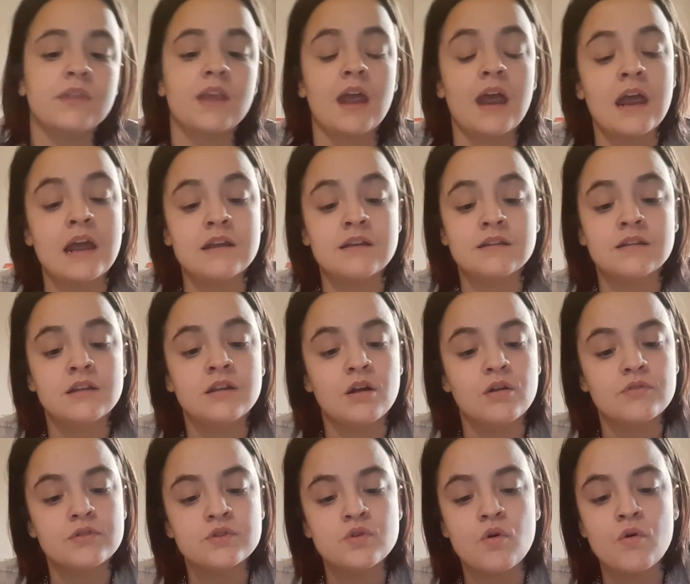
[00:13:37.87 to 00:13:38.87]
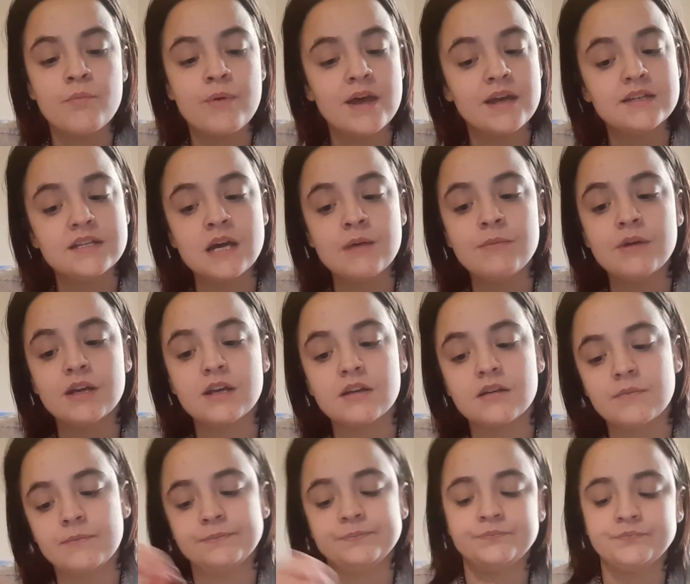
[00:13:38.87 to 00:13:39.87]
And, this whole pandemic,
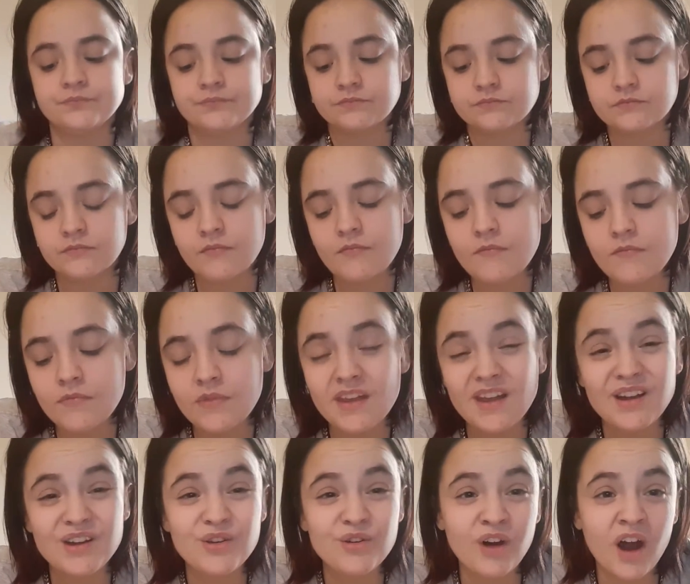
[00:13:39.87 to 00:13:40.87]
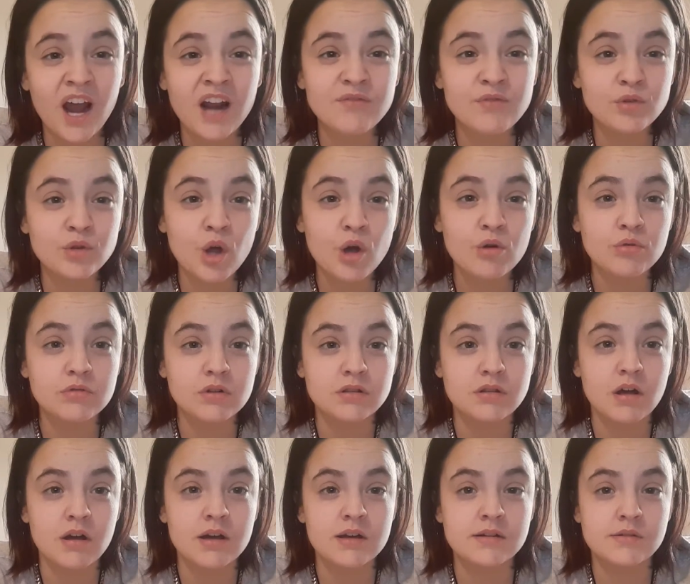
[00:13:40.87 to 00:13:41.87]
you're kind of alone a
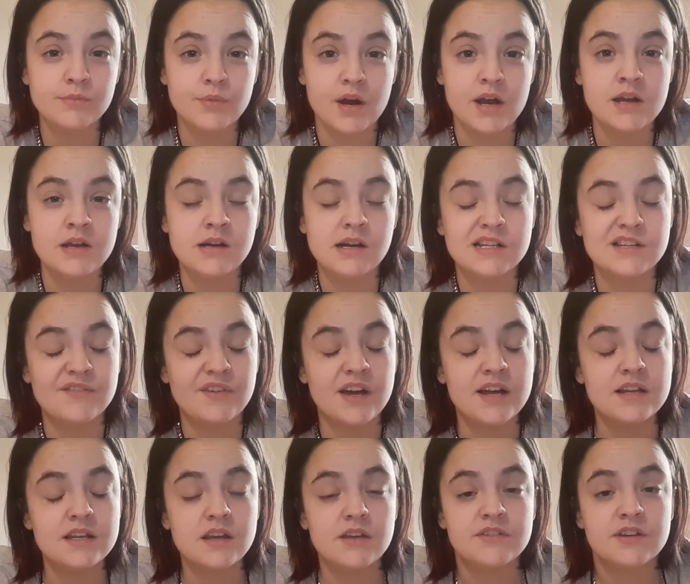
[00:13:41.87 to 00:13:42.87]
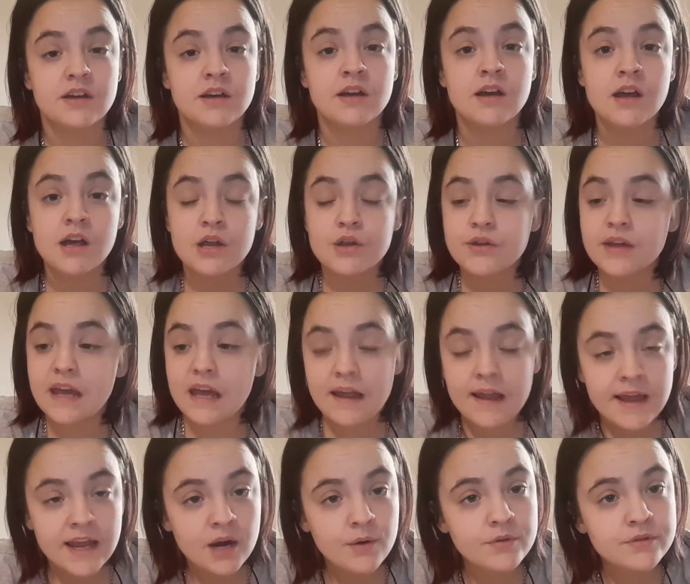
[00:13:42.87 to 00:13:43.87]
lot, right? Because you can't
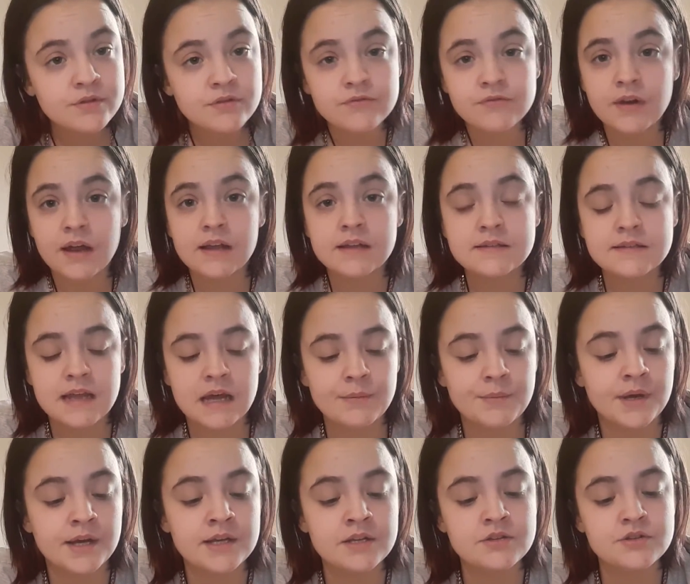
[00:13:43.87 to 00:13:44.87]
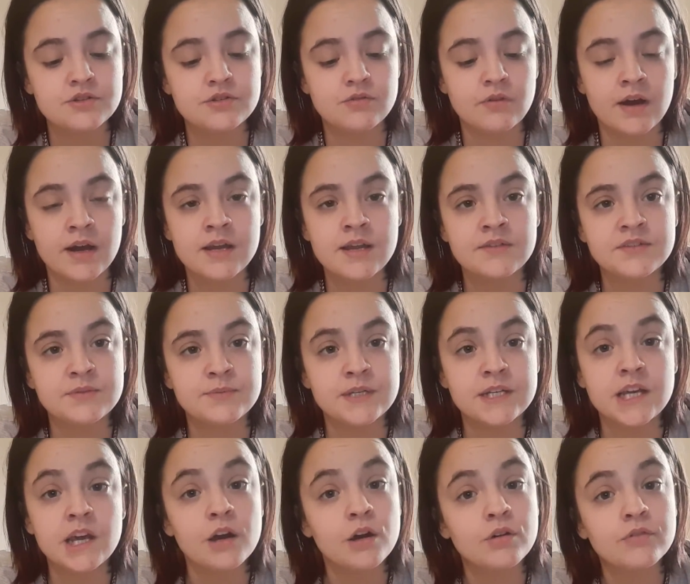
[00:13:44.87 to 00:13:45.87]
hang out with your friends that much, right? You have to be
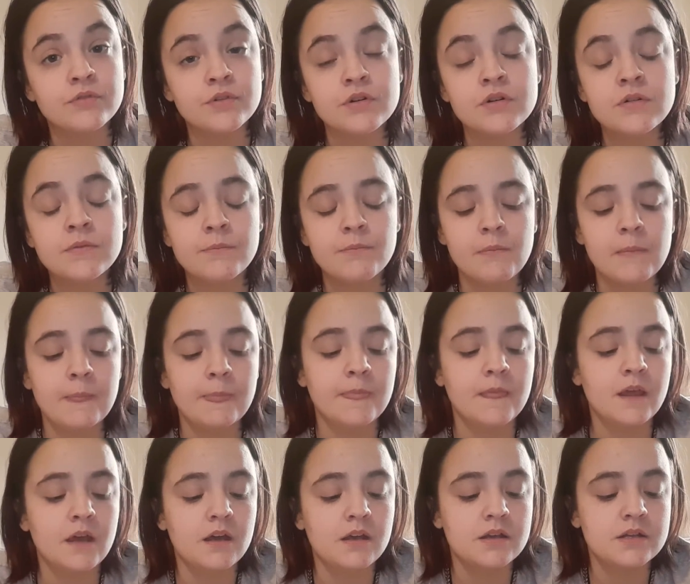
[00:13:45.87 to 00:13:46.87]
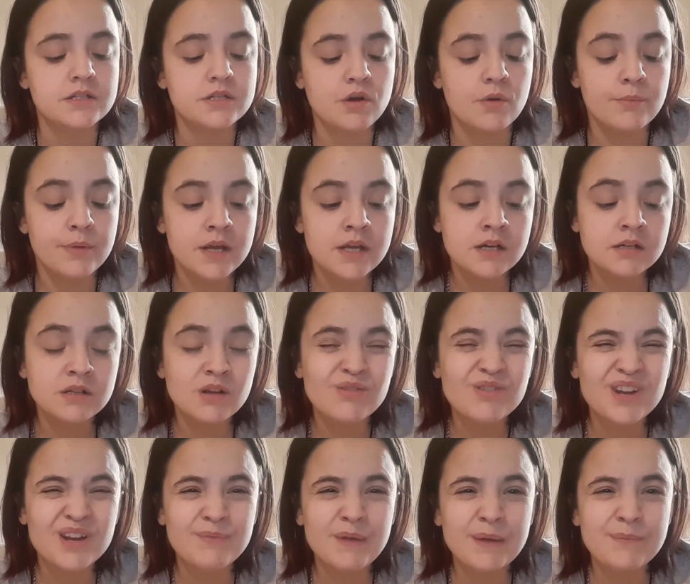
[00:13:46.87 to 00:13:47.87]
careful. So being
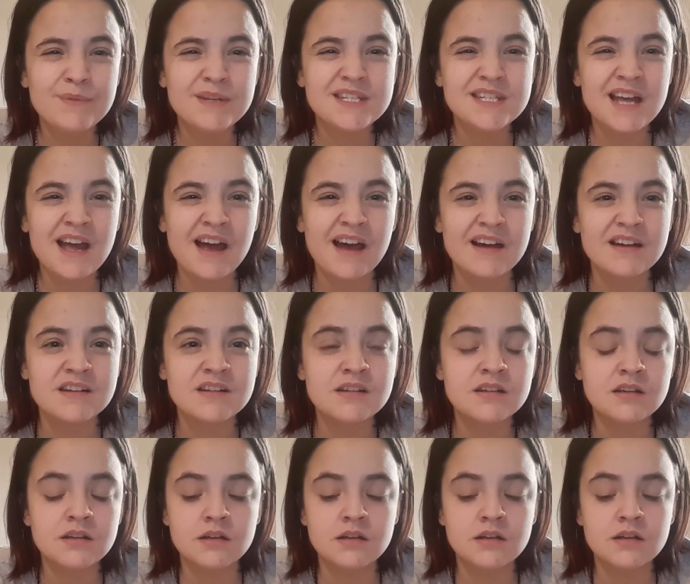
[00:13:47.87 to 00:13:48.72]
alone can make me sad.